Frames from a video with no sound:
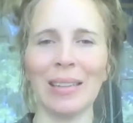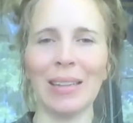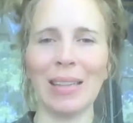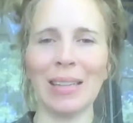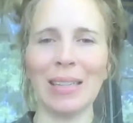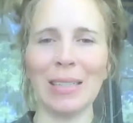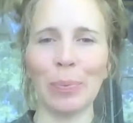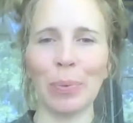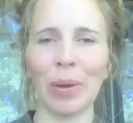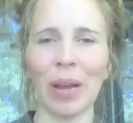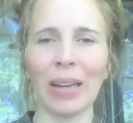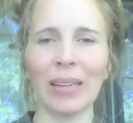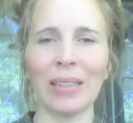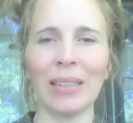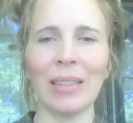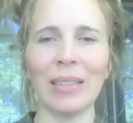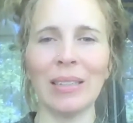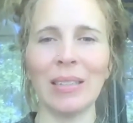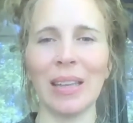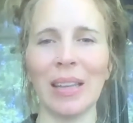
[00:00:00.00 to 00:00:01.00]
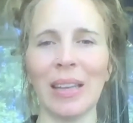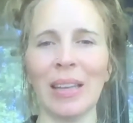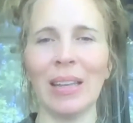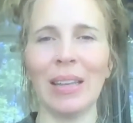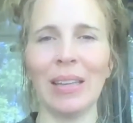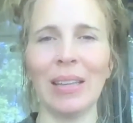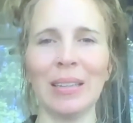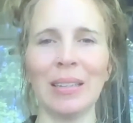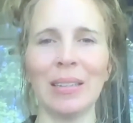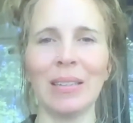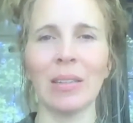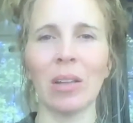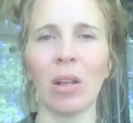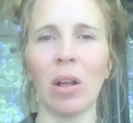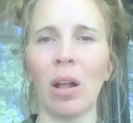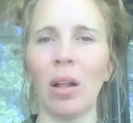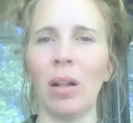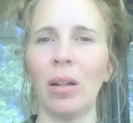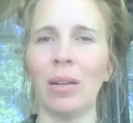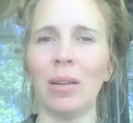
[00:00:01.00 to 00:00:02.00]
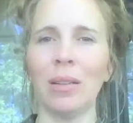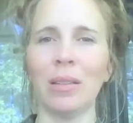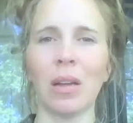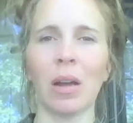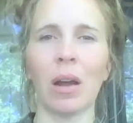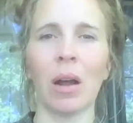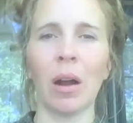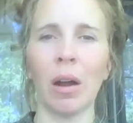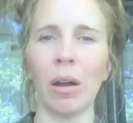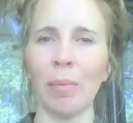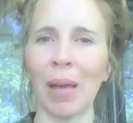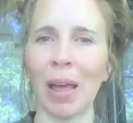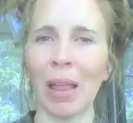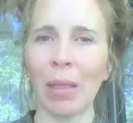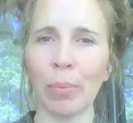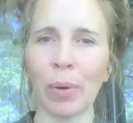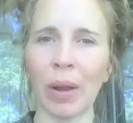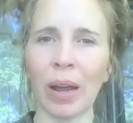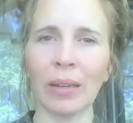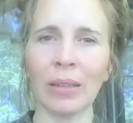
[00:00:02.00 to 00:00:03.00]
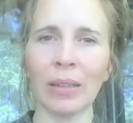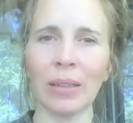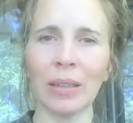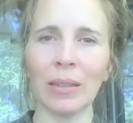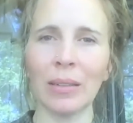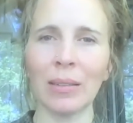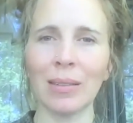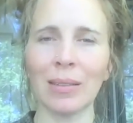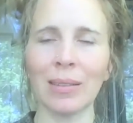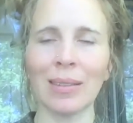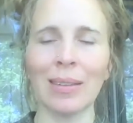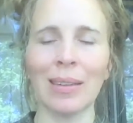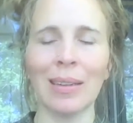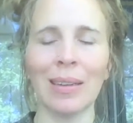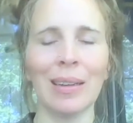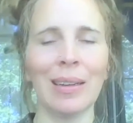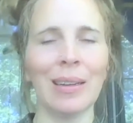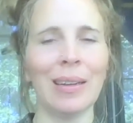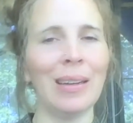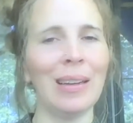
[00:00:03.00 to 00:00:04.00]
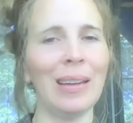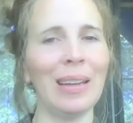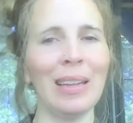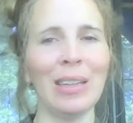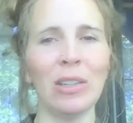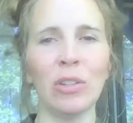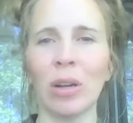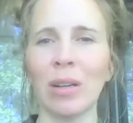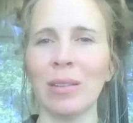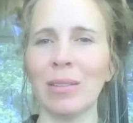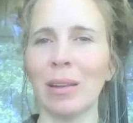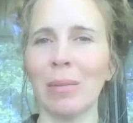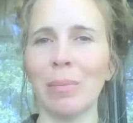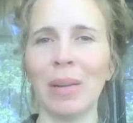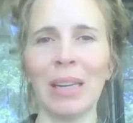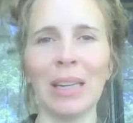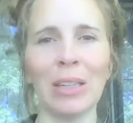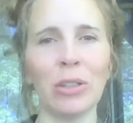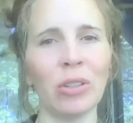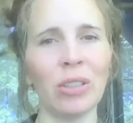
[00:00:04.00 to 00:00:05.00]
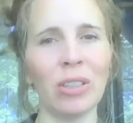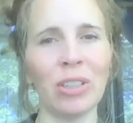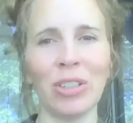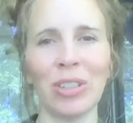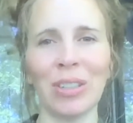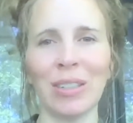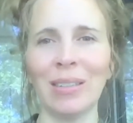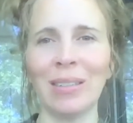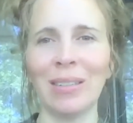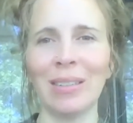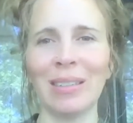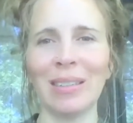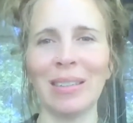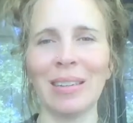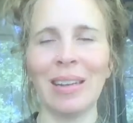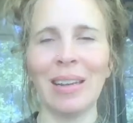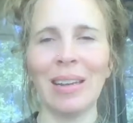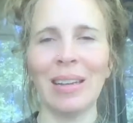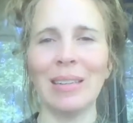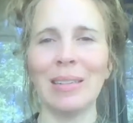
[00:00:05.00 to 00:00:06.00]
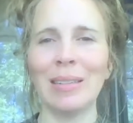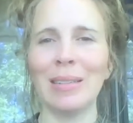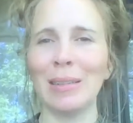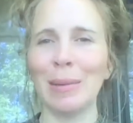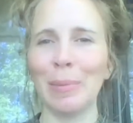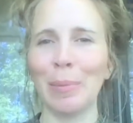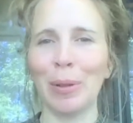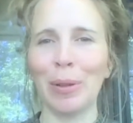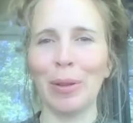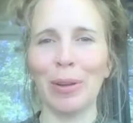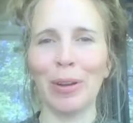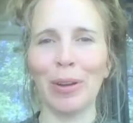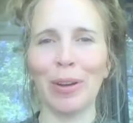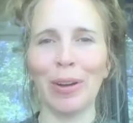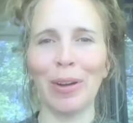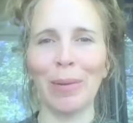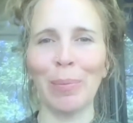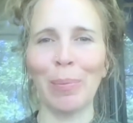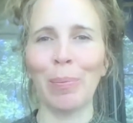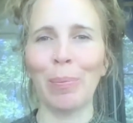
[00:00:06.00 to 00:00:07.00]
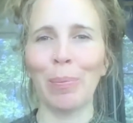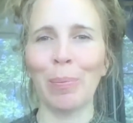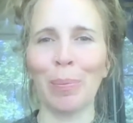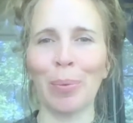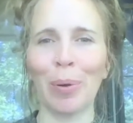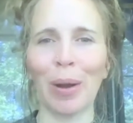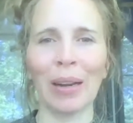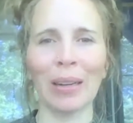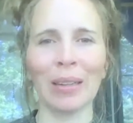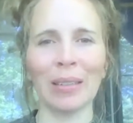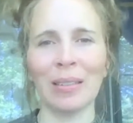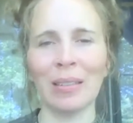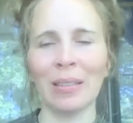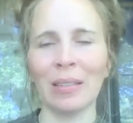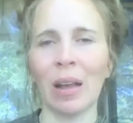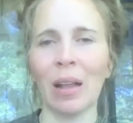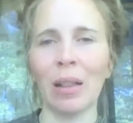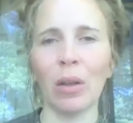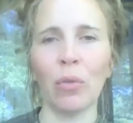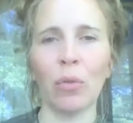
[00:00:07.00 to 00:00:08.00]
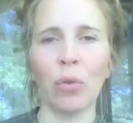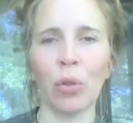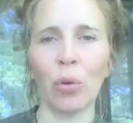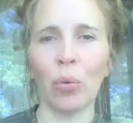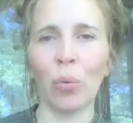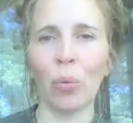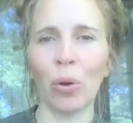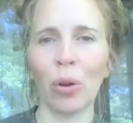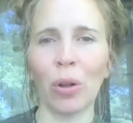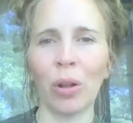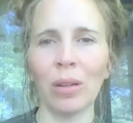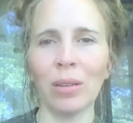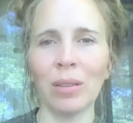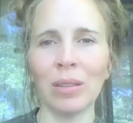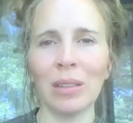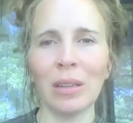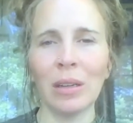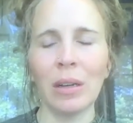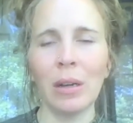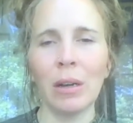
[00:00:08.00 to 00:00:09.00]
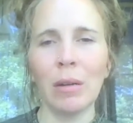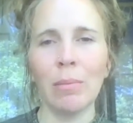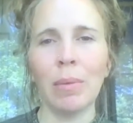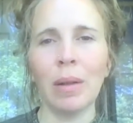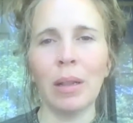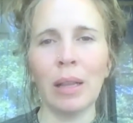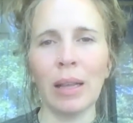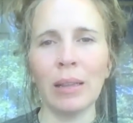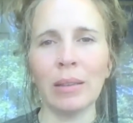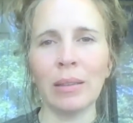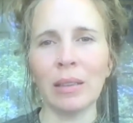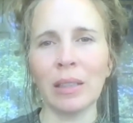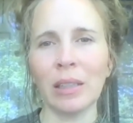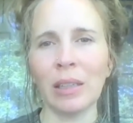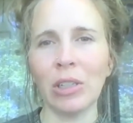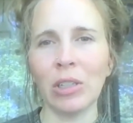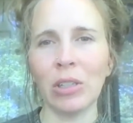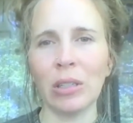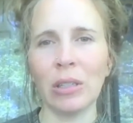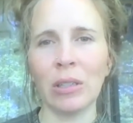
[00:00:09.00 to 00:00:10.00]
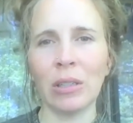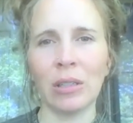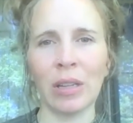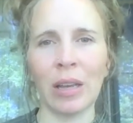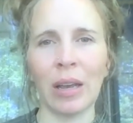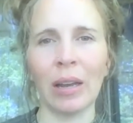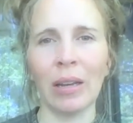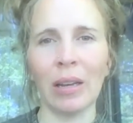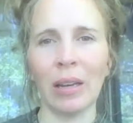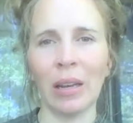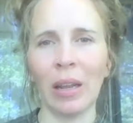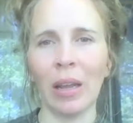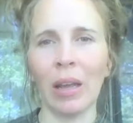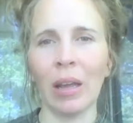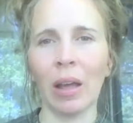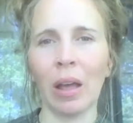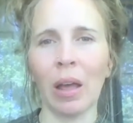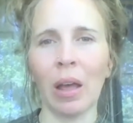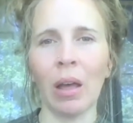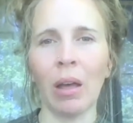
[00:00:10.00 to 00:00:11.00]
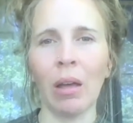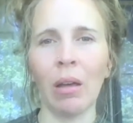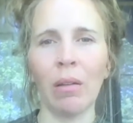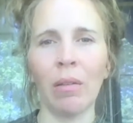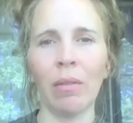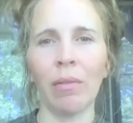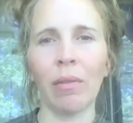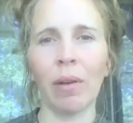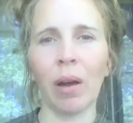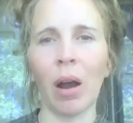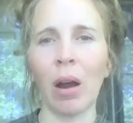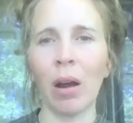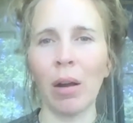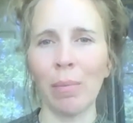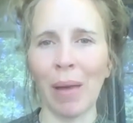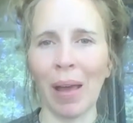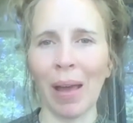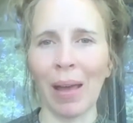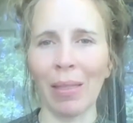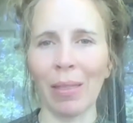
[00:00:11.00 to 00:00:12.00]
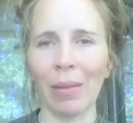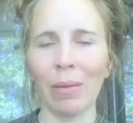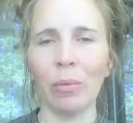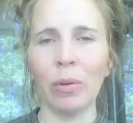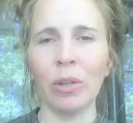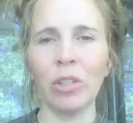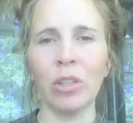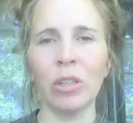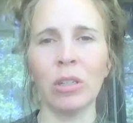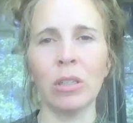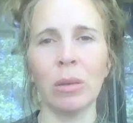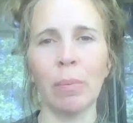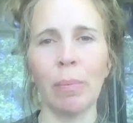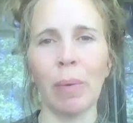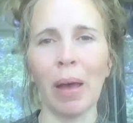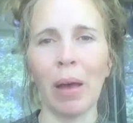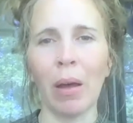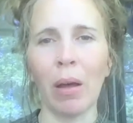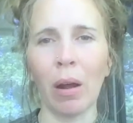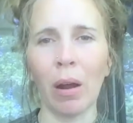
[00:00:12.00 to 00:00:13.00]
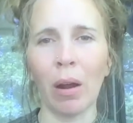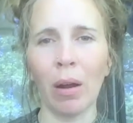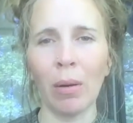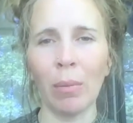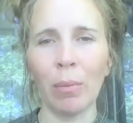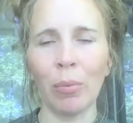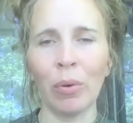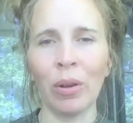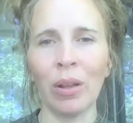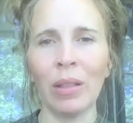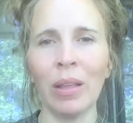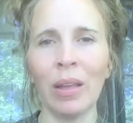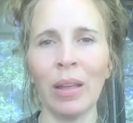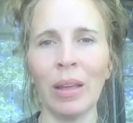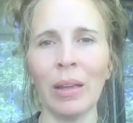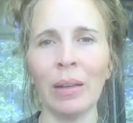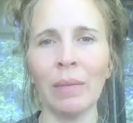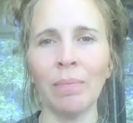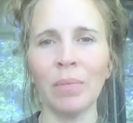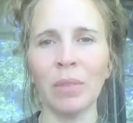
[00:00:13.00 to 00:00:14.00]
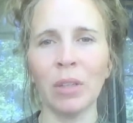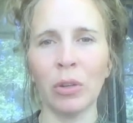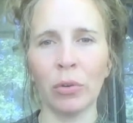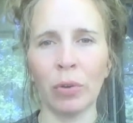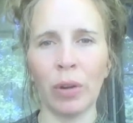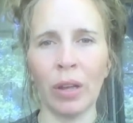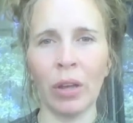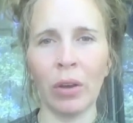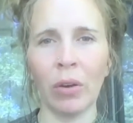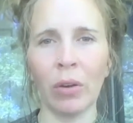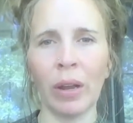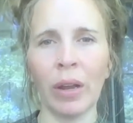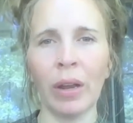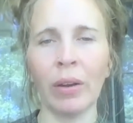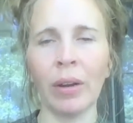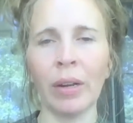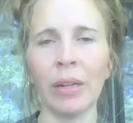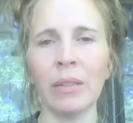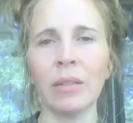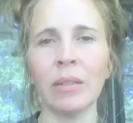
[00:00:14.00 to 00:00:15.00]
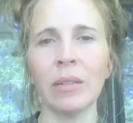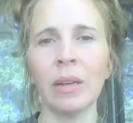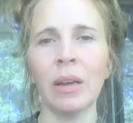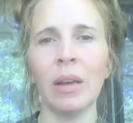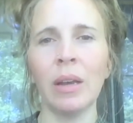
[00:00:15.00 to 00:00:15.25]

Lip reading: This practice is called heart math practice. It draws on many traditions, similar practices all over the world. But let's teach this technique of heart math, which is about heart breathing to create coherence.